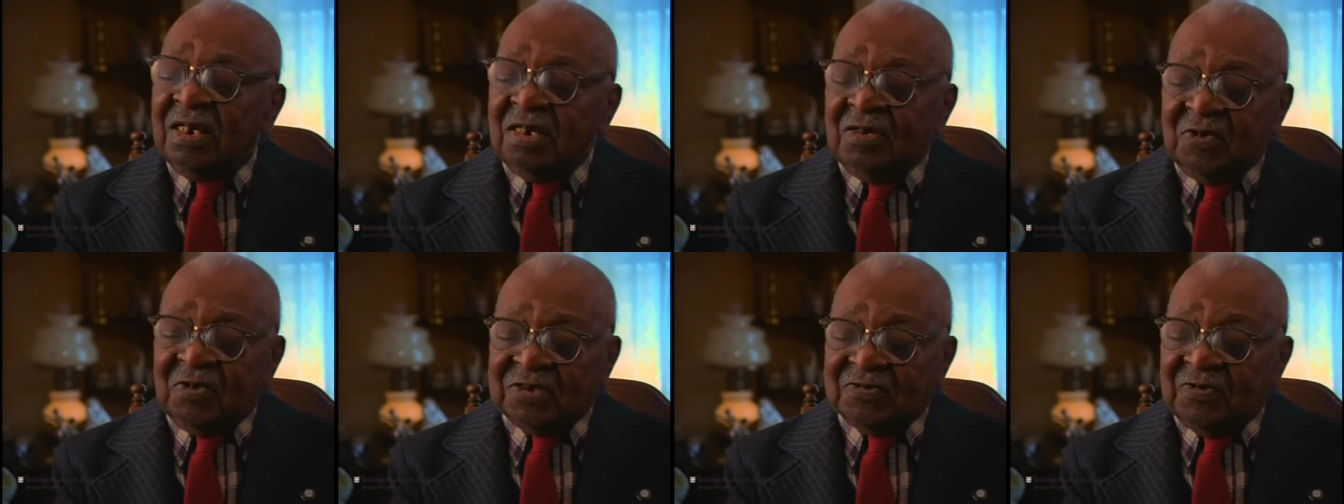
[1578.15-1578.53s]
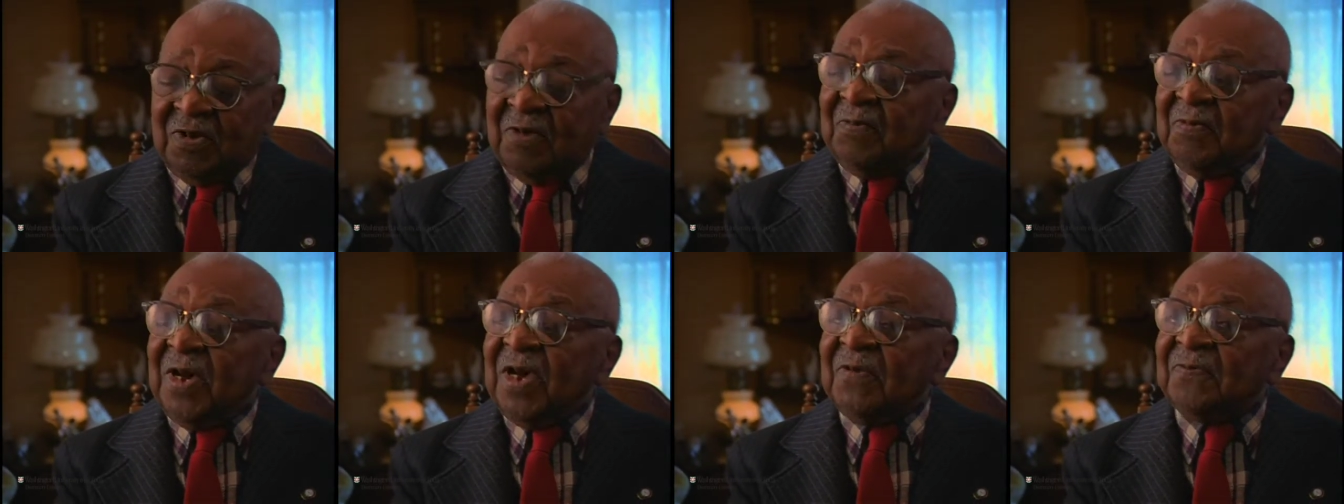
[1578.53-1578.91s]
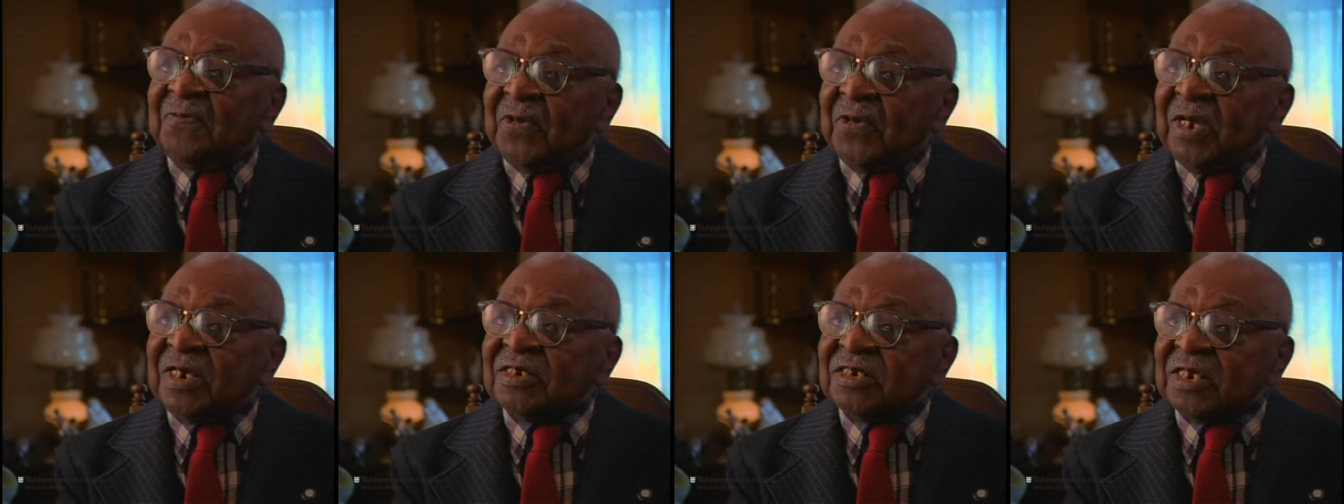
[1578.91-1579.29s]
was from my
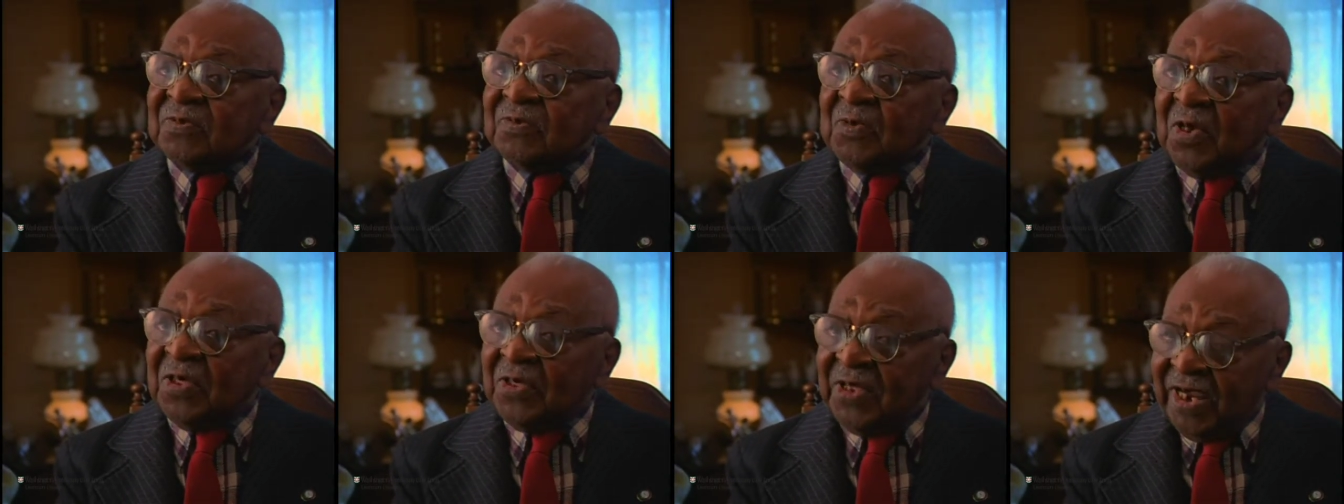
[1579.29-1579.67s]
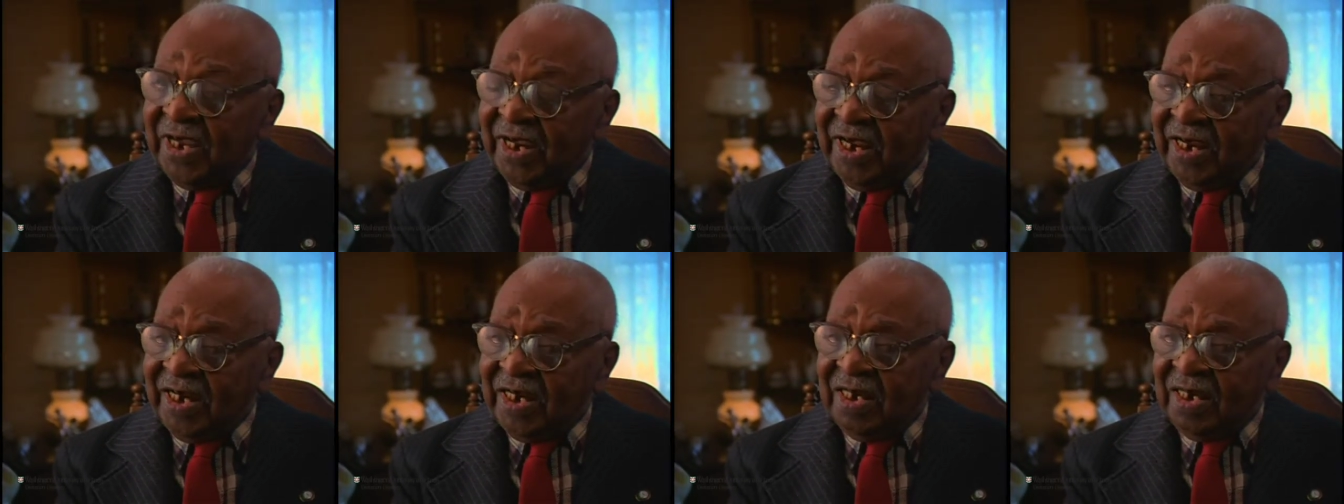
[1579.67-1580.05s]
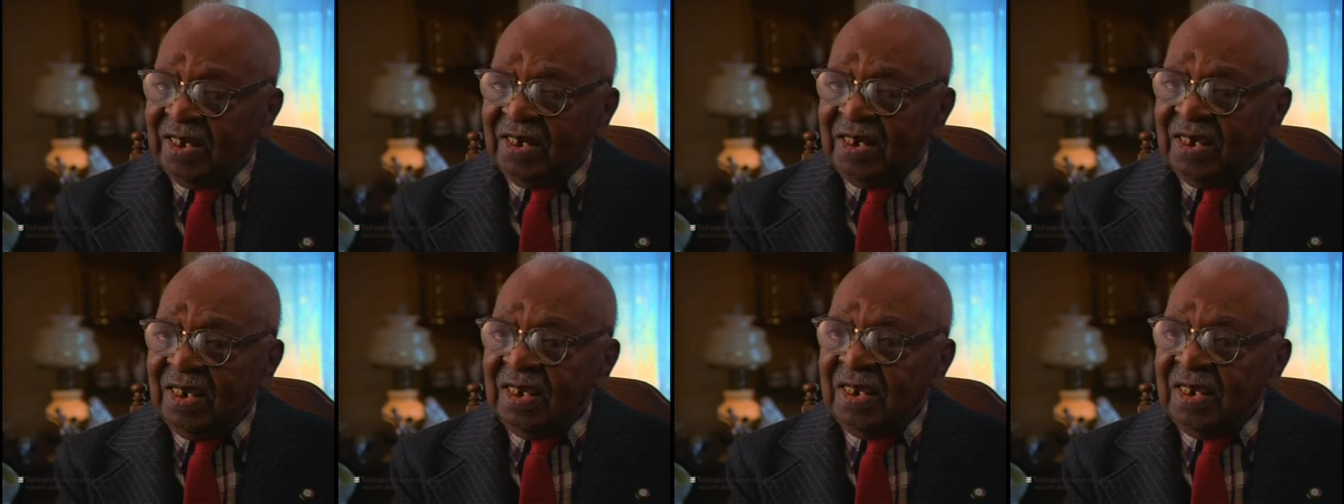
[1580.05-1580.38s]
friends that were there.